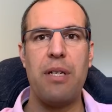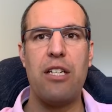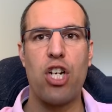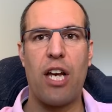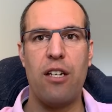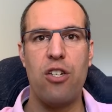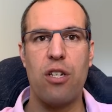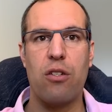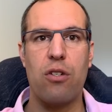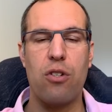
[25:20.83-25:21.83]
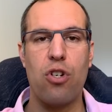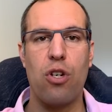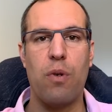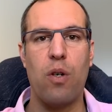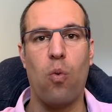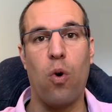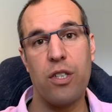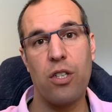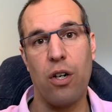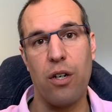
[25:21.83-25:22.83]
be challenging to determine
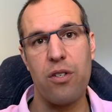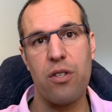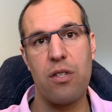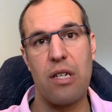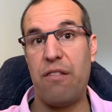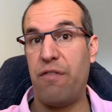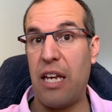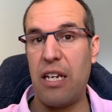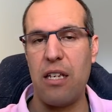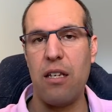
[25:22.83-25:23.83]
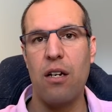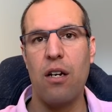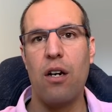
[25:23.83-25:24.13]
what costs, if any,